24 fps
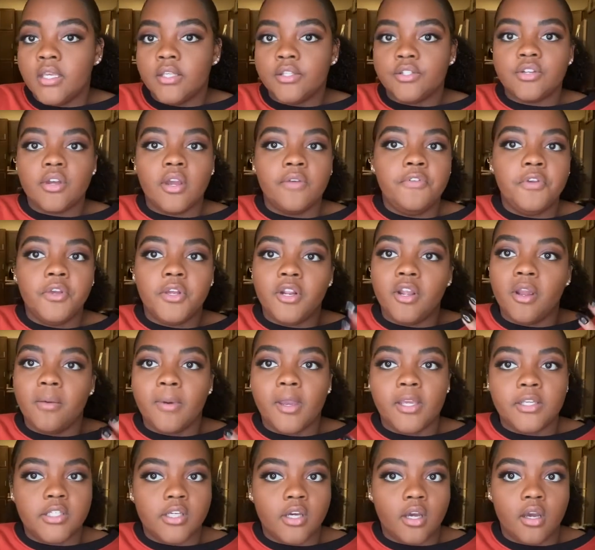Sorry if you can hear
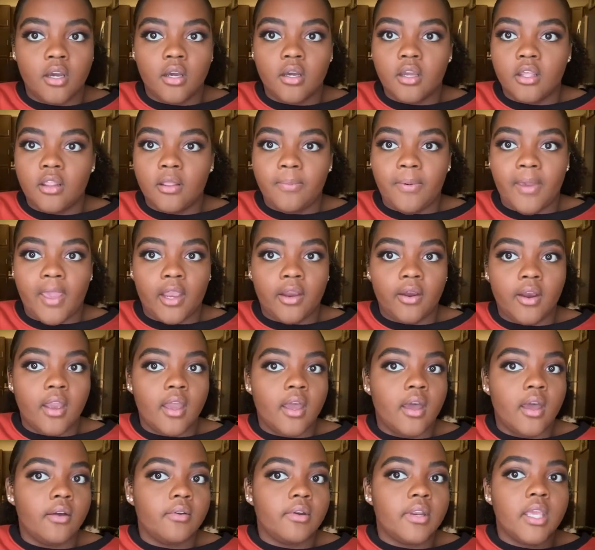my dog in the
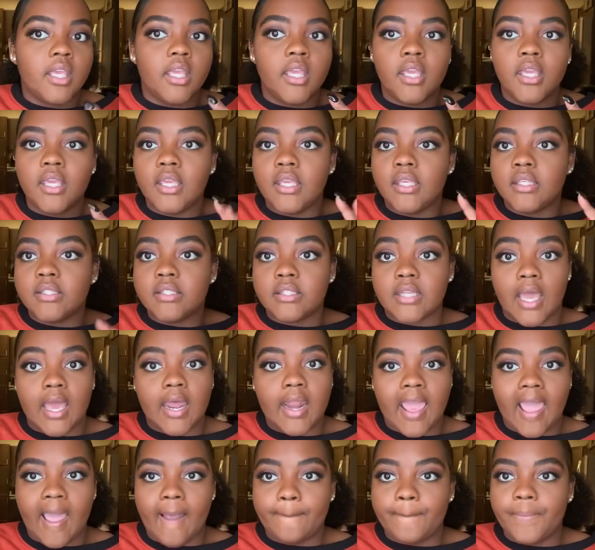background. He's not
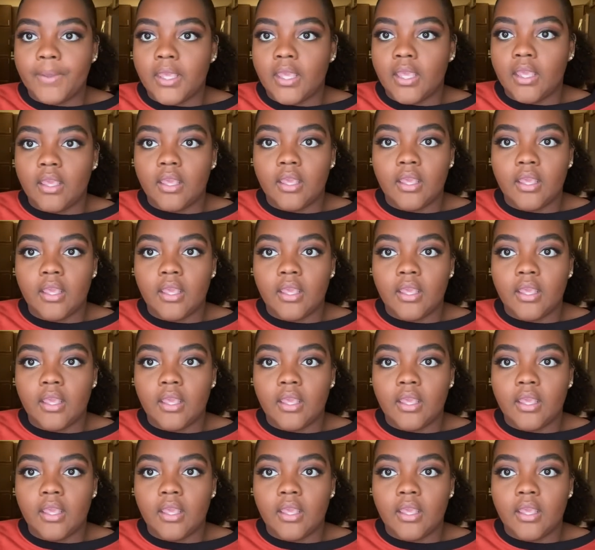happy.